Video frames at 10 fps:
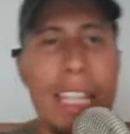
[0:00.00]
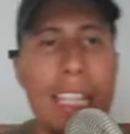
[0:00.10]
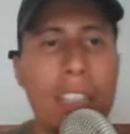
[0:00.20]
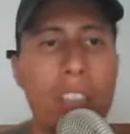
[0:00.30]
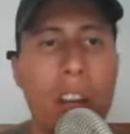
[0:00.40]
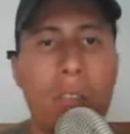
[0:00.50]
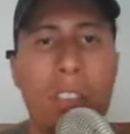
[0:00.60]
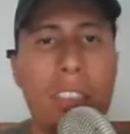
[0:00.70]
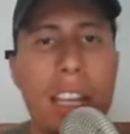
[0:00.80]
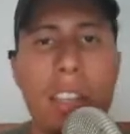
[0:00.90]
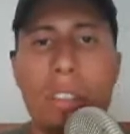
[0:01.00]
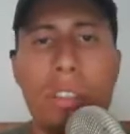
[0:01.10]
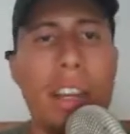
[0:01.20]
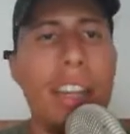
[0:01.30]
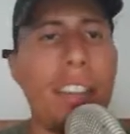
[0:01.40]
software entails or
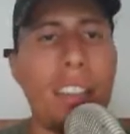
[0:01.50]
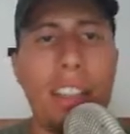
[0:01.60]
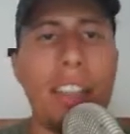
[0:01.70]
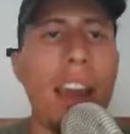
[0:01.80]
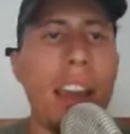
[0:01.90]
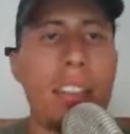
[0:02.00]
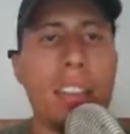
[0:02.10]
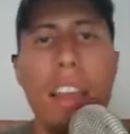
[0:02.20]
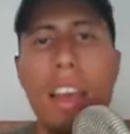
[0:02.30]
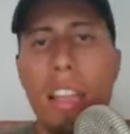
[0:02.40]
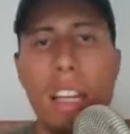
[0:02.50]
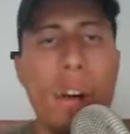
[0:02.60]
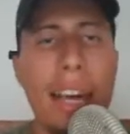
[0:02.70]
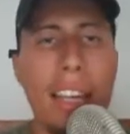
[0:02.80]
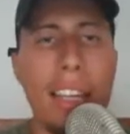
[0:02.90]
anything like that, then go
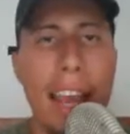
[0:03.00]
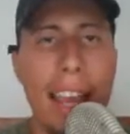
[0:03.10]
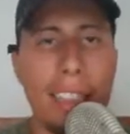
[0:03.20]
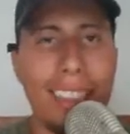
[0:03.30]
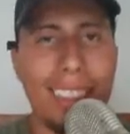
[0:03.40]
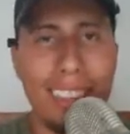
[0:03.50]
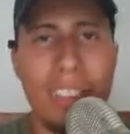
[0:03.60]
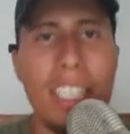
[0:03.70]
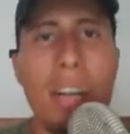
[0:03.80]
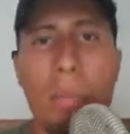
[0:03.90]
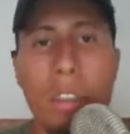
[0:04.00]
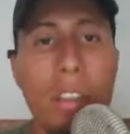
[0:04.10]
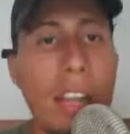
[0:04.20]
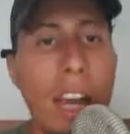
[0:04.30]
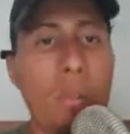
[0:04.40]
ahead and leave it down below,
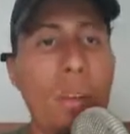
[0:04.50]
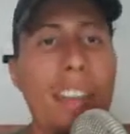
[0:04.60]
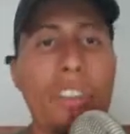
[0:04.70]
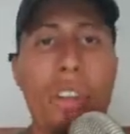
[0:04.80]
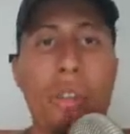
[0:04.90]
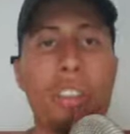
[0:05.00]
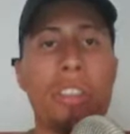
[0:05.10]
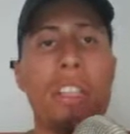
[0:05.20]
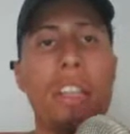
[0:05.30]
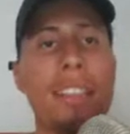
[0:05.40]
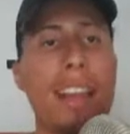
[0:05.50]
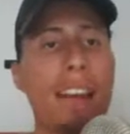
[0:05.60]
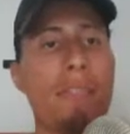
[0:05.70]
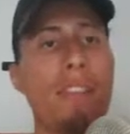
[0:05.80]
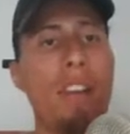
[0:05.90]
and I will answer any questions that you guys
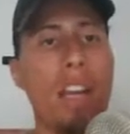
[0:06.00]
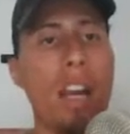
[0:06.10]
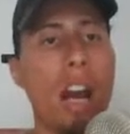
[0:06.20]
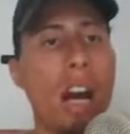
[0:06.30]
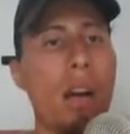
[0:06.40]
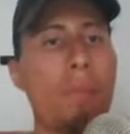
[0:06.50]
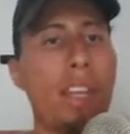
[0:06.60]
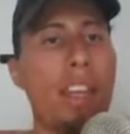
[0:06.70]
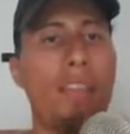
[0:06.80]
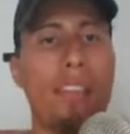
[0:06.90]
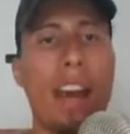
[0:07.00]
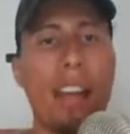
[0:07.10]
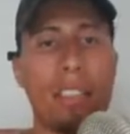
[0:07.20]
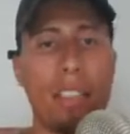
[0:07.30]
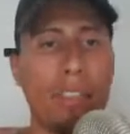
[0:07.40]
have. If
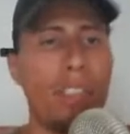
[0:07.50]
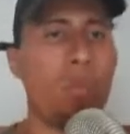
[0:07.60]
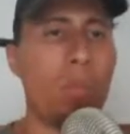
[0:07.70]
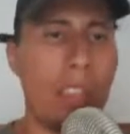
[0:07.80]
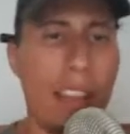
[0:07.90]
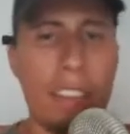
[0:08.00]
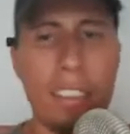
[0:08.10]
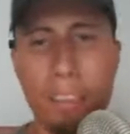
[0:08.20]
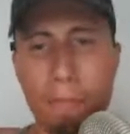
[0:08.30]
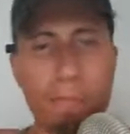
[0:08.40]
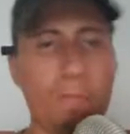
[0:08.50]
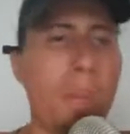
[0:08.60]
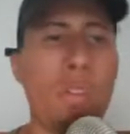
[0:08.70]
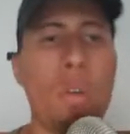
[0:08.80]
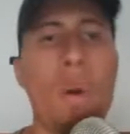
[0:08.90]
not, if there's one that
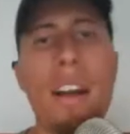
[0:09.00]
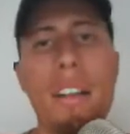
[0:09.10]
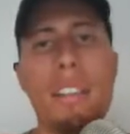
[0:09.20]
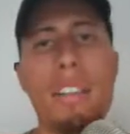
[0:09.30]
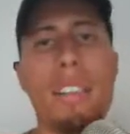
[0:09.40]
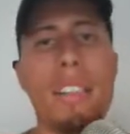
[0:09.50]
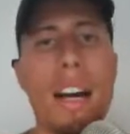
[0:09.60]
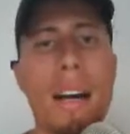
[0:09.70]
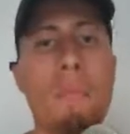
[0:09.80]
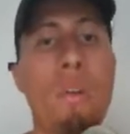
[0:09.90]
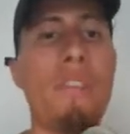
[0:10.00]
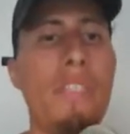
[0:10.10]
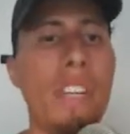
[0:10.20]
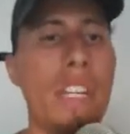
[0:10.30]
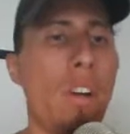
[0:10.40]
maybe requires more of a
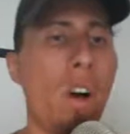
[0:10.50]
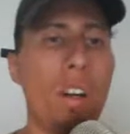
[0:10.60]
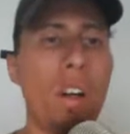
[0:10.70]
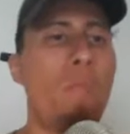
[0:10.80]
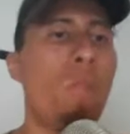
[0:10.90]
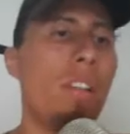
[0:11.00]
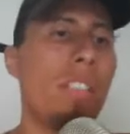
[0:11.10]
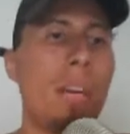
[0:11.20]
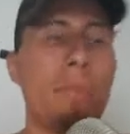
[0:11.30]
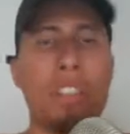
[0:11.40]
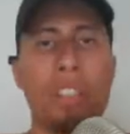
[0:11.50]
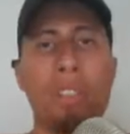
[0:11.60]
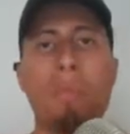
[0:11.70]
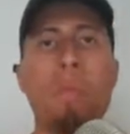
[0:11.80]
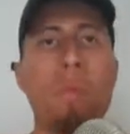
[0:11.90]
video, I'll go more in depth and show you
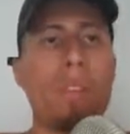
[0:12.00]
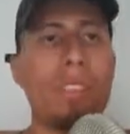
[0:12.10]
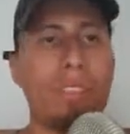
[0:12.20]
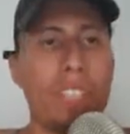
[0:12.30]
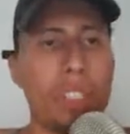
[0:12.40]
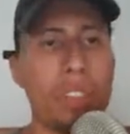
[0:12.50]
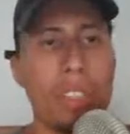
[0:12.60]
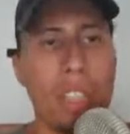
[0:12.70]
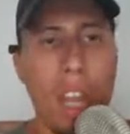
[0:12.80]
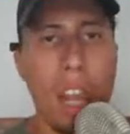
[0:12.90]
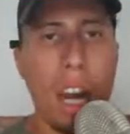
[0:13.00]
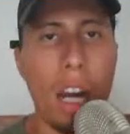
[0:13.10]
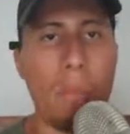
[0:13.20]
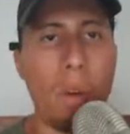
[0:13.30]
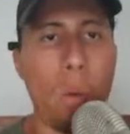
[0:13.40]
more of the features
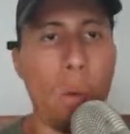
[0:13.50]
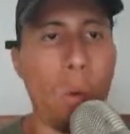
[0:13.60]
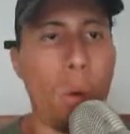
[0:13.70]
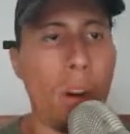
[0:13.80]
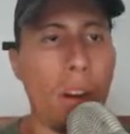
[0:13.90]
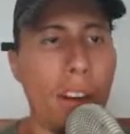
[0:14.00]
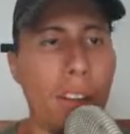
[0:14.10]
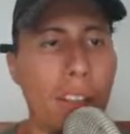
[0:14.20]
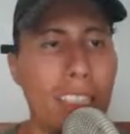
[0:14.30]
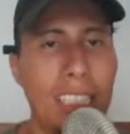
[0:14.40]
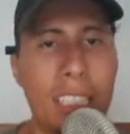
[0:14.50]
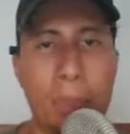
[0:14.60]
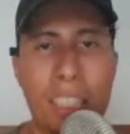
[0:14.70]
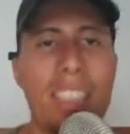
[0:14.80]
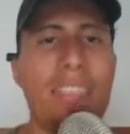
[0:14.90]
or
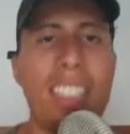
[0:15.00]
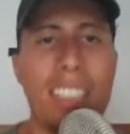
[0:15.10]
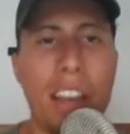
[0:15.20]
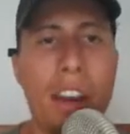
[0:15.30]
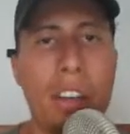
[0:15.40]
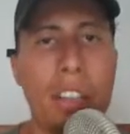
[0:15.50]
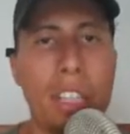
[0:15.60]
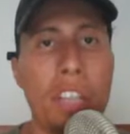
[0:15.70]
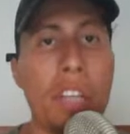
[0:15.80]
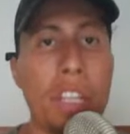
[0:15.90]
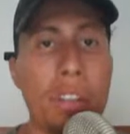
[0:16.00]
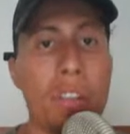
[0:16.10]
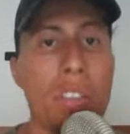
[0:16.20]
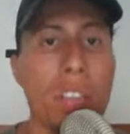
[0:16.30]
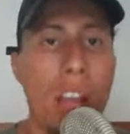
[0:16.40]
specific scenarios that can
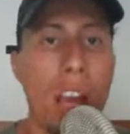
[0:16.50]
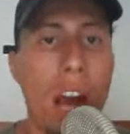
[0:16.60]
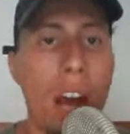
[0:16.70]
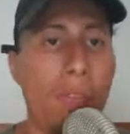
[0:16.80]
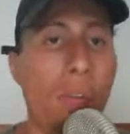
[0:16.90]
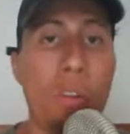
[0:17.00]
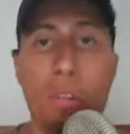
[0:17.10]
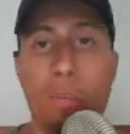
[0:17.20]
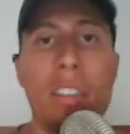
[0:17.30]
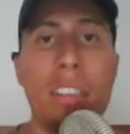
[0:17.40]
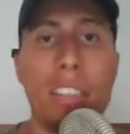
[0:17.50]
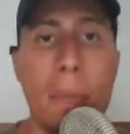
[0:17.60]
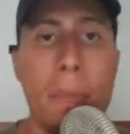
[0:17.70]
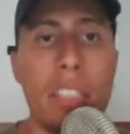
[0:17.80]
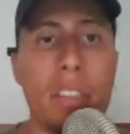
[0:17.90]
use for your real estate
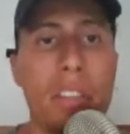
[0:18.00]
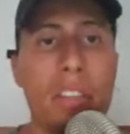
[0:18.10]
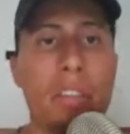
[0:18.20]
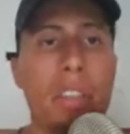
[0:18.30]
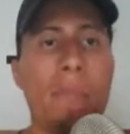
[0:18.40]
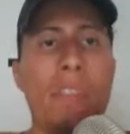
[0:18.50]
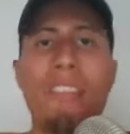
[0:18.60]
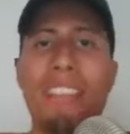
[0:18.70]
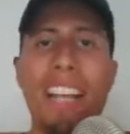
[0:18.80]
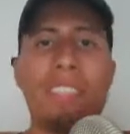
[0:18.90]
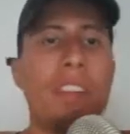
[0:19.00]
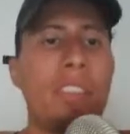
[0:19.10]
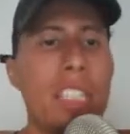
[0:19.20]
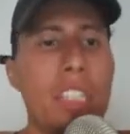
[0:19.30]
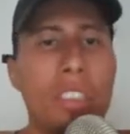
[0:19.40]
business. So if you guys found this
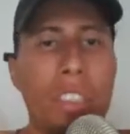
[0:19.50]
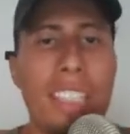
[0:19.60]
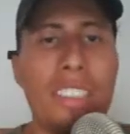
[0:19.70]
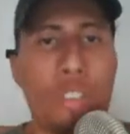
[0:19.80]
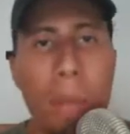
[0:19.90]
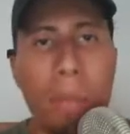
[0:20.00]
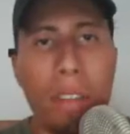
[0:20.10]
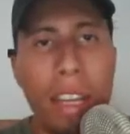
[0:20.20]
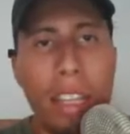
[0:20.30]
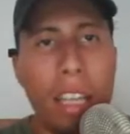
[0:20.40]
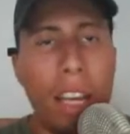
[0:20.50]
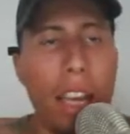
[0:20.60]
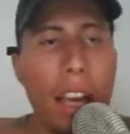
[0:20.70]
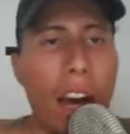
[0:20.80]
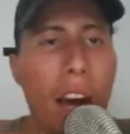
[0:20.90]
interesting, drop a like,
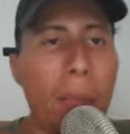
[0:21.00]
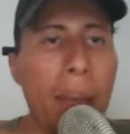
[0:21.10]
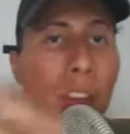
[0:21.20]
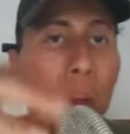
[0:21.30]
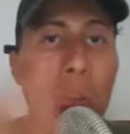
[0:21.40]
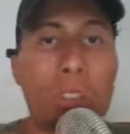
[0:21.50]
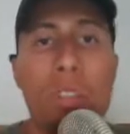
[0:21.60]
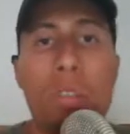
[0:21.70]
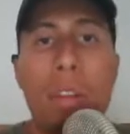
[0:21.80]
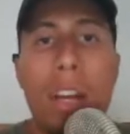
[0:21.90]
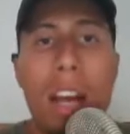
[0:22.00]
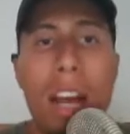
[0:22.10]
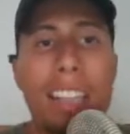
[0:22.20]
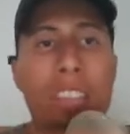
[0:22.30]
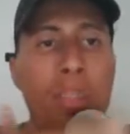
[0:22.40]
and also
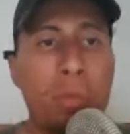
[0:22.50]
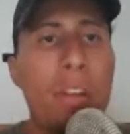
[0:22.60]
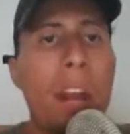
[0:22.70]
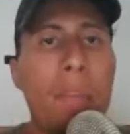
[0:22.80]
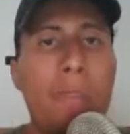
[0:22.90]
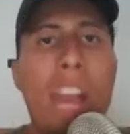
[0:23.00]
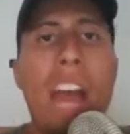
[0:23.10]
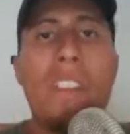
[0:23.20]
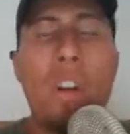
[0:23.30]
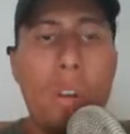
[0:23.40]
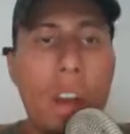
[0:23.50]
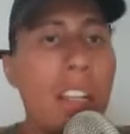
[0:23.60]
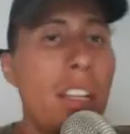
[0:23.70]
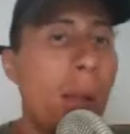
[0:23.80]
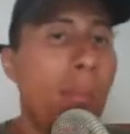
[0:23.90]
subscribe if you haven't
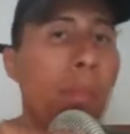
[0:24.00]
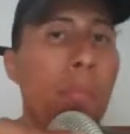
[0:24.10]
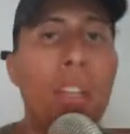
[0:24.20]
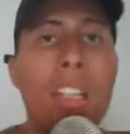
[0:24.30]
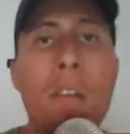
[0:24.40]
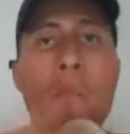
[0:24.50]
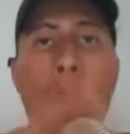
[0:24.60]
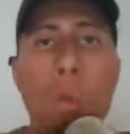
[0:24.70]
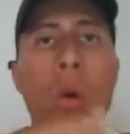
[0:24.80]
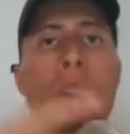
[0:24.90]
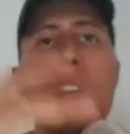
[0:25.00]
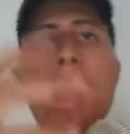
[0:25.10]
already. I'm going to be putting out more